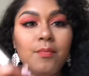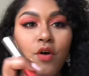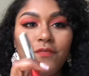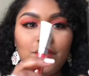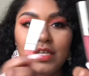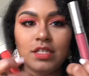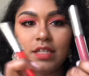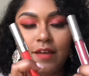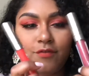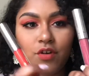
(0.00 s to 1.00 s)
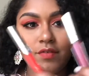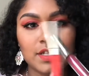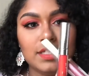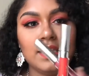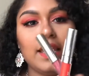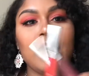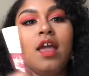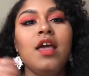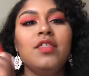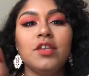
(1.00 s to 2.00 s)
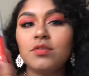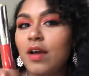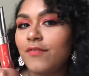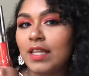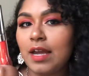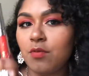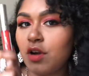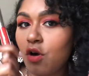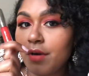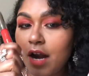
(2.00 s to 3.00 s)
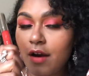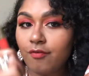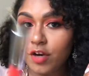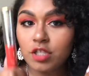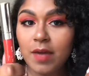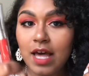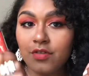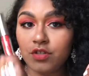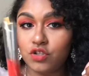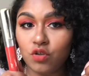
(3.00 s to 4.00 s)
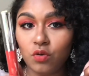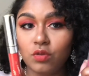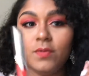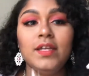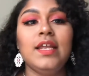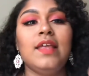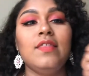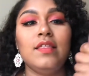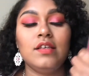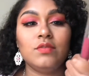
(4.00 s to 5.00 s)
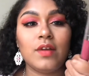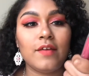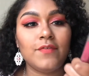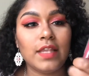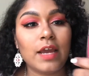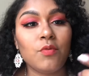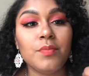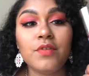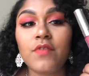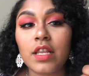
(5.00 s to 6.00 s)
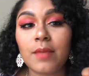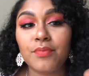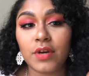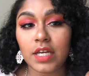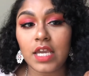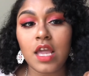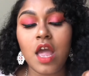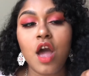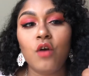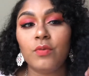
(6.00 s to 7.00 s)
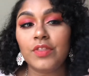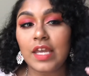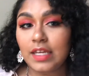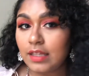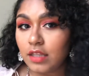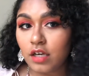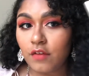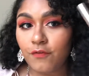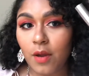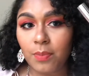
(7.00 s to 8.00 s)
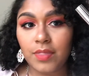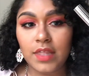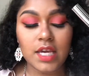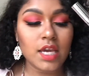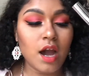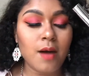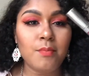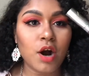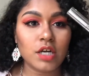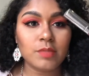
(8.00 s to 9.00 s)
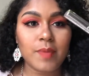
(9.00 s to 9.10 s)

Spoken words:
Both of these, like, for a reason. Like, this one I feel like will go with our first palette, the Soul one, and then this one I feel like will be really pretty with any look from the Mars